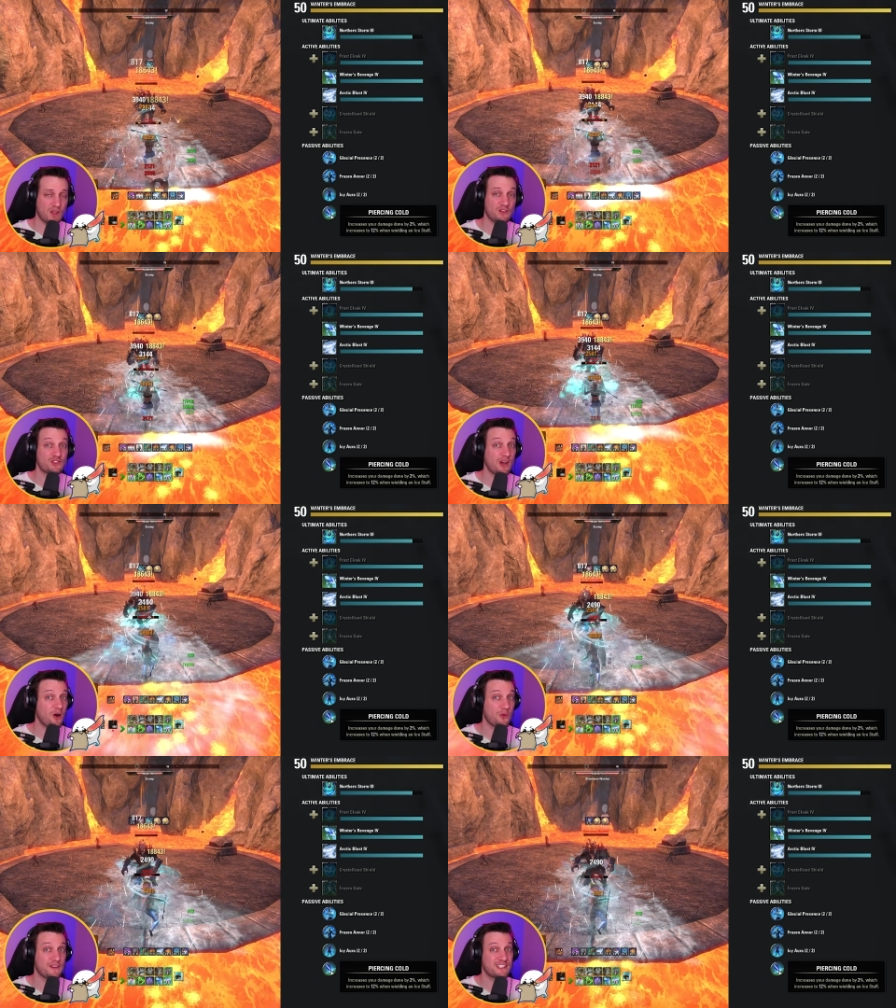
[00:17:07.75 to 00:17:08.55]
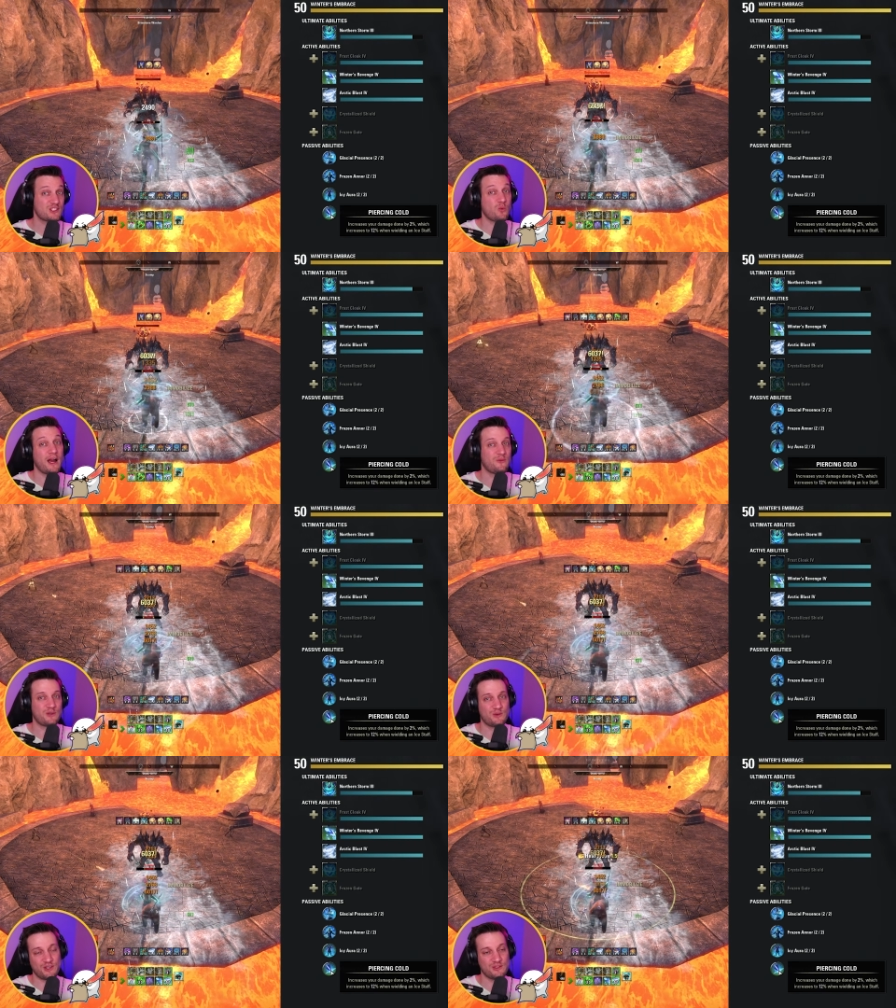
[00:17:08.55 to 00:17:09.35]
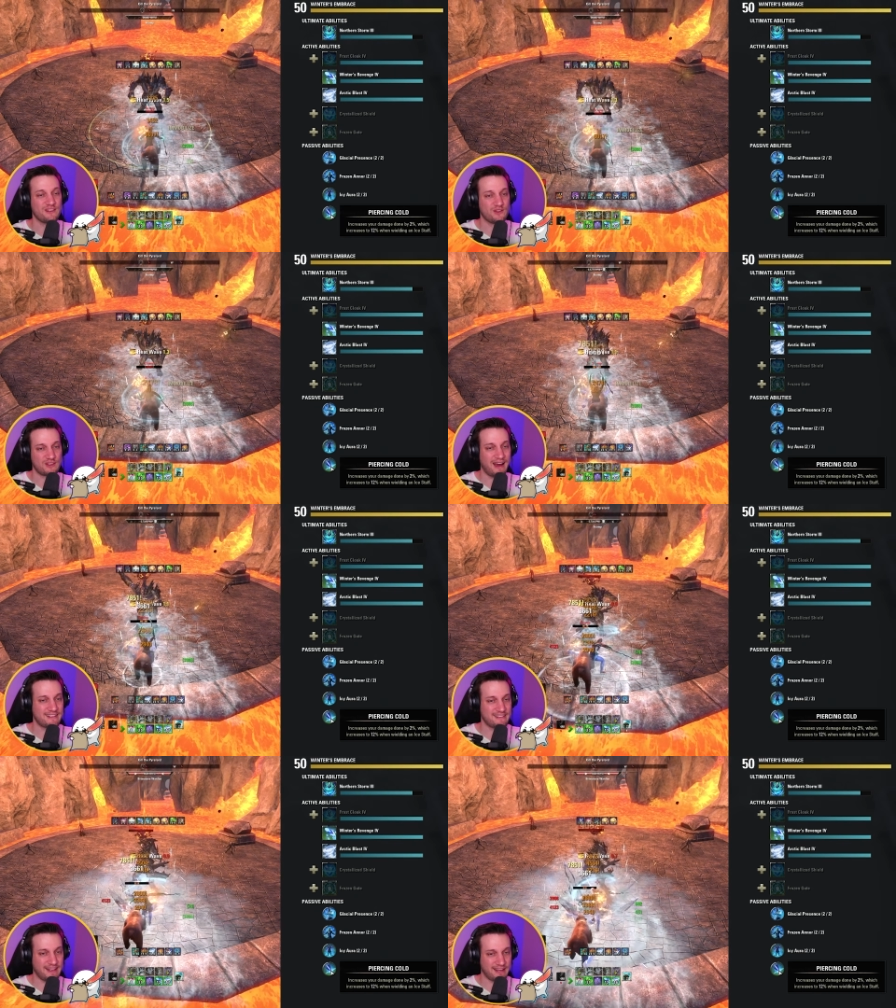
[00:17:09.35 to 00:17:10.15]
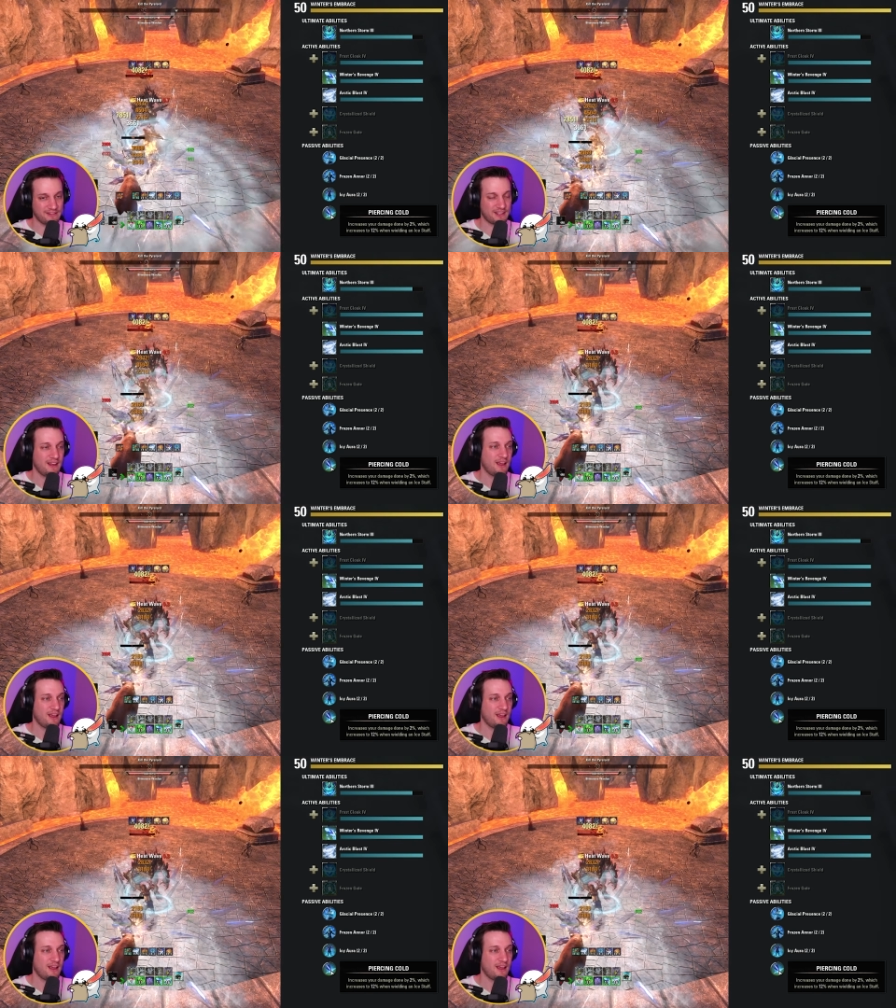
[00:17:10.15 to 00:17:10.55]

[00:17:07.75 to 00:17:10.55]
So this is why we were using those Ice Staves.